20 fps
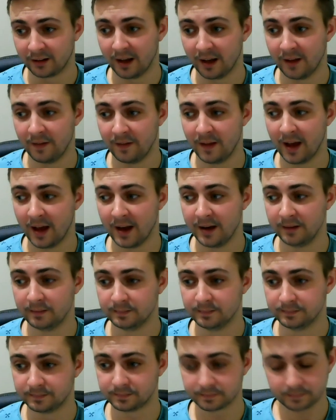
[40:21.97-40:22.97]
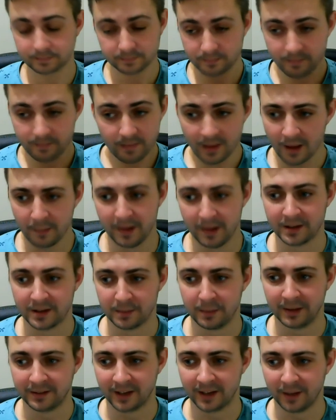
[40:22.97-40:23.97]
and then, I mean, it's a
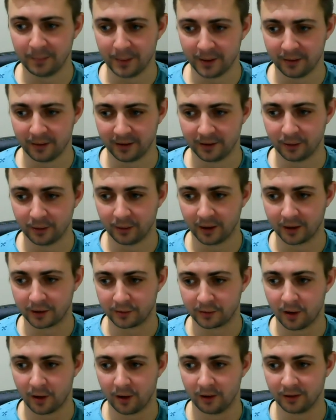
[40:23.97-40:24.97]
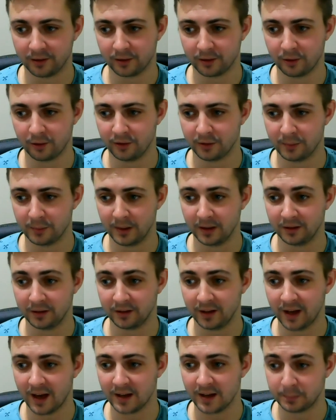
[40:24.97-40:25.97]
big time period. Don't get us wrong; it's hundreds of millions
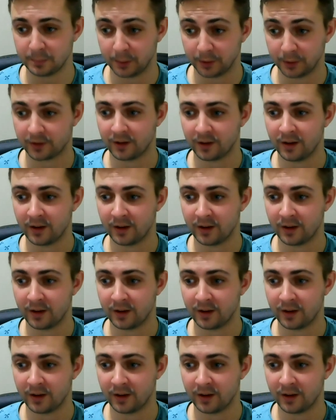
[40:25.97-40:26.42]
of years, but.